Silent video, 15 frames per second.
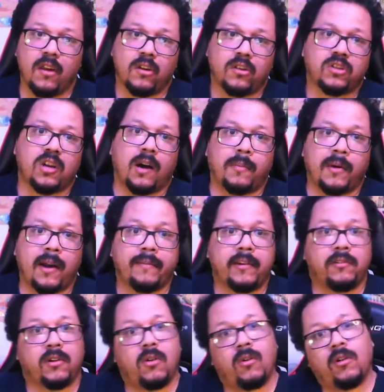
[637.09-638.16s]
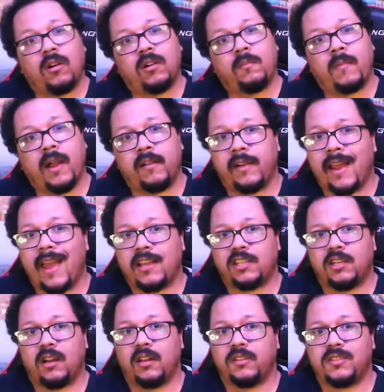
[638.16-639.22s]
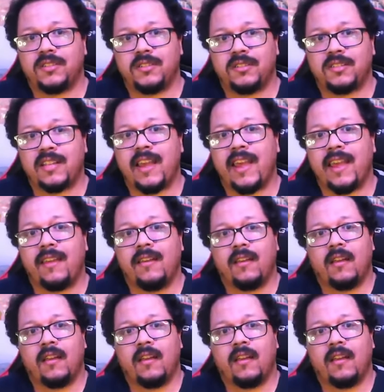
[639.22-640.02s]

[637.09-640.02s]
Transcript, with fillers: So I'll probably record my reaction on Tuesday.